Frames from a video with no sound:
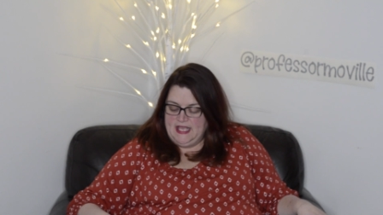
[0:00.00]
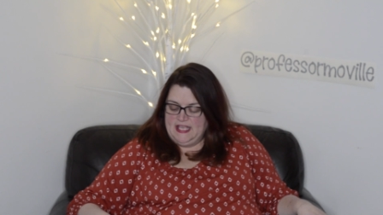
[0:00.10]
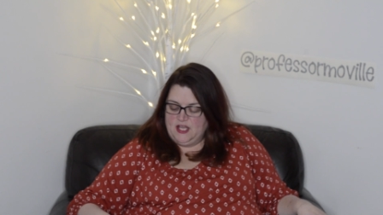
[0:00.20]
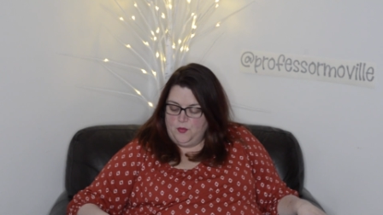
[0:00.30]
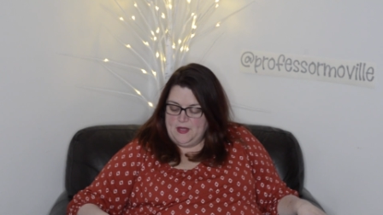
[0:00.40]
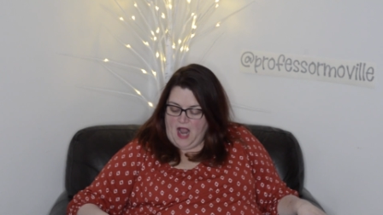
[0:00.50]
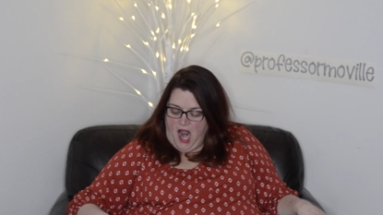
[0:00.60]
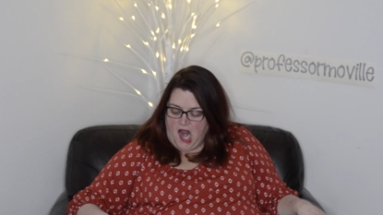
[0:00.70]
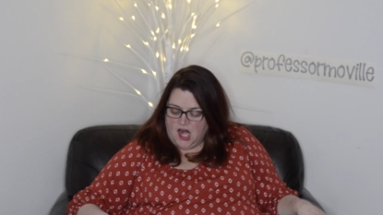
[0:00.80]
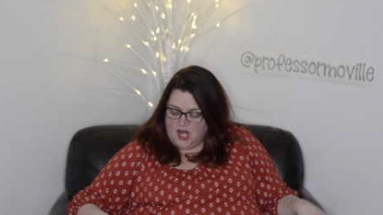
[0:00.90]
here we
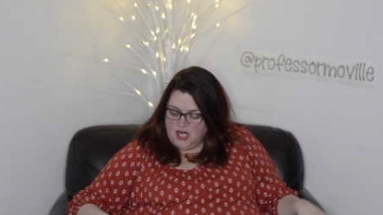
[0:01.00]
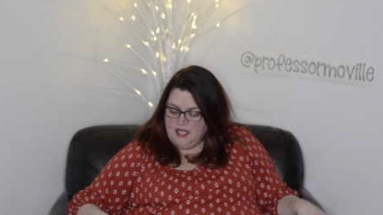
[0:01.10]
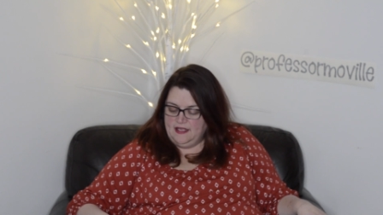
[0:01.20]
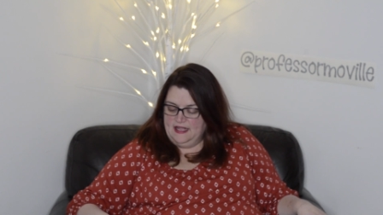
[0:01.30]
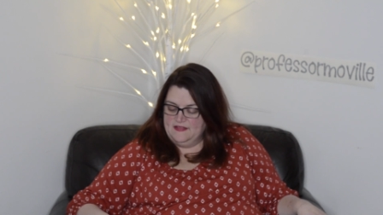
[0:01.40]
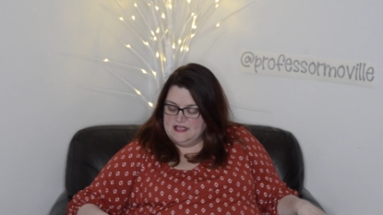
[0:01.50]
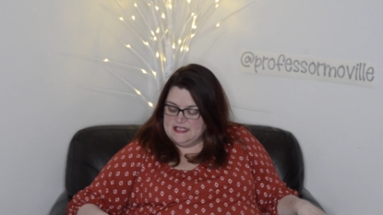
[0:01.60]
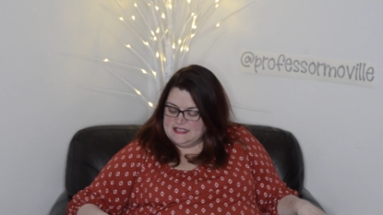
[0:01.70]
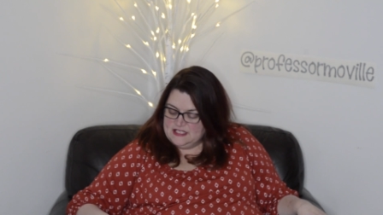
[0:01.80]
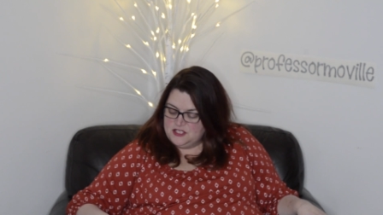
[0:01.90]
are in the
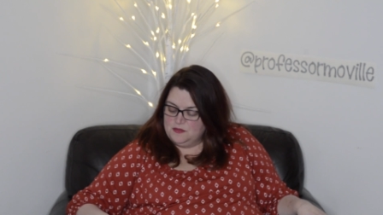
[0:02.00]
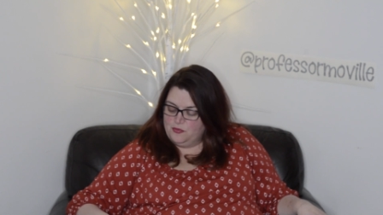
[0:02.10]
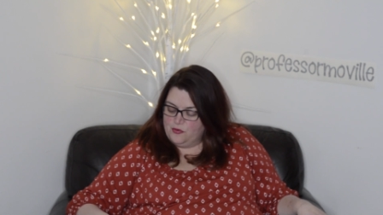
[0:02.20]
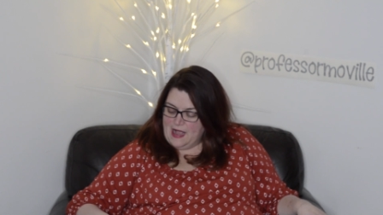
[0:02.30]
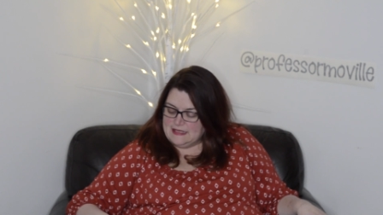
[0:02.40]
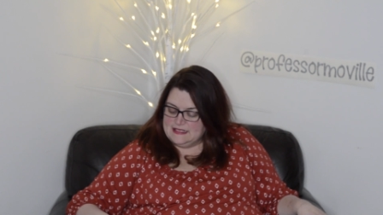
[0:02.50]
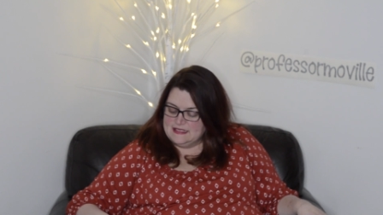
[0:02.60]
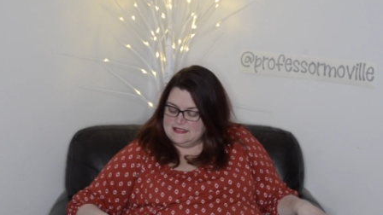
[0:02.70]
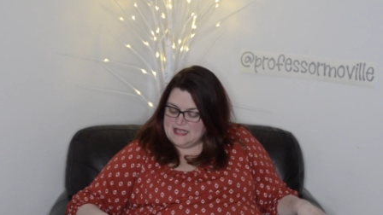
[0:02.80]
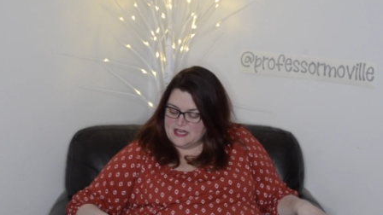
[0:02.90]
decision
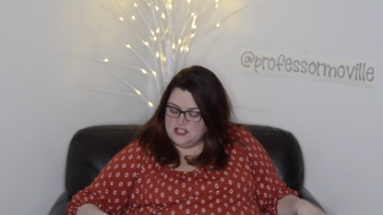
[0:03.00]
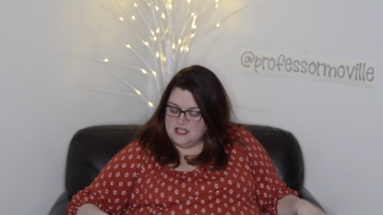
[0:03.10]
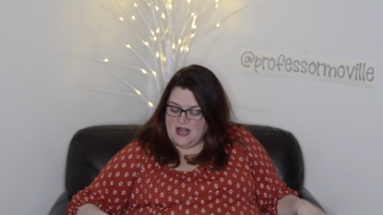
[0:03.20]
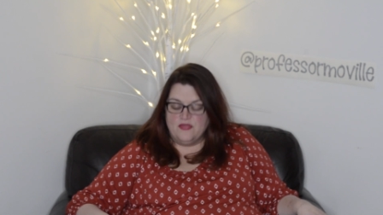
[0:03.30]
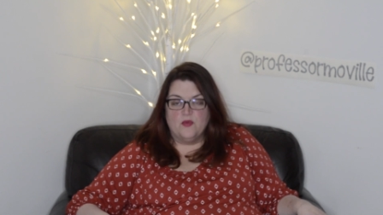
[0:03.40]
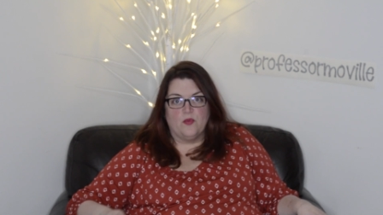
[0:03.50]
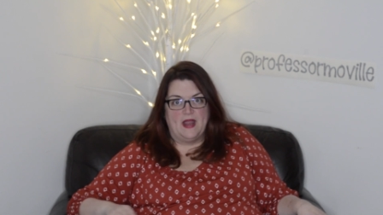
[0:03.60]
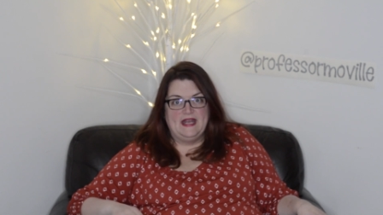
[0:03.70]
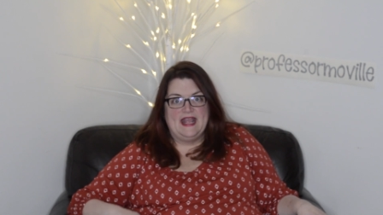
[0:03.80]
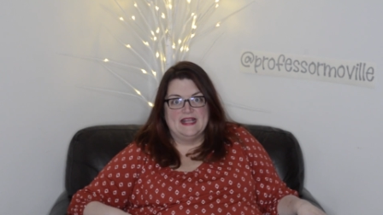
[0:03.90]
process section on the
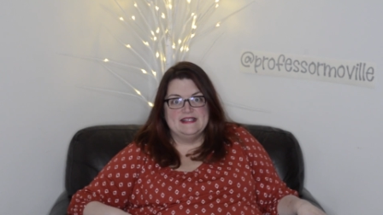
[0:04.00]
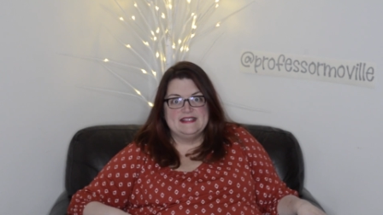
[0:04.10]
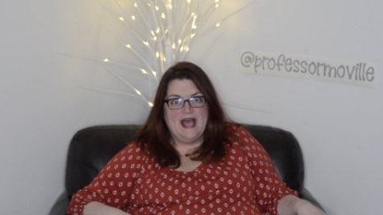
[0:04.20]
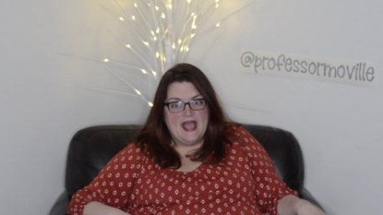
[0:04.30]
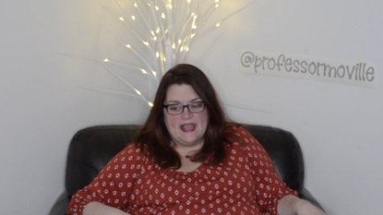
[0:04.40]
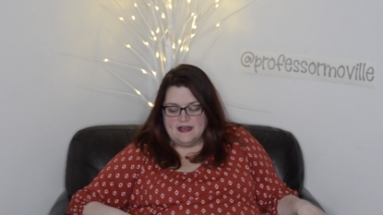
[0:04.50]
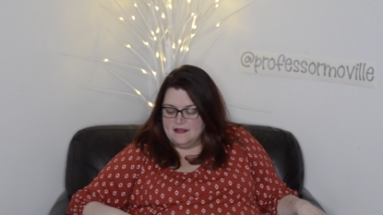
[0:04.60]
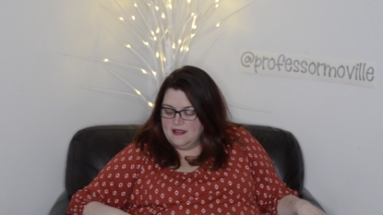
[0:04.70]
right-hand side.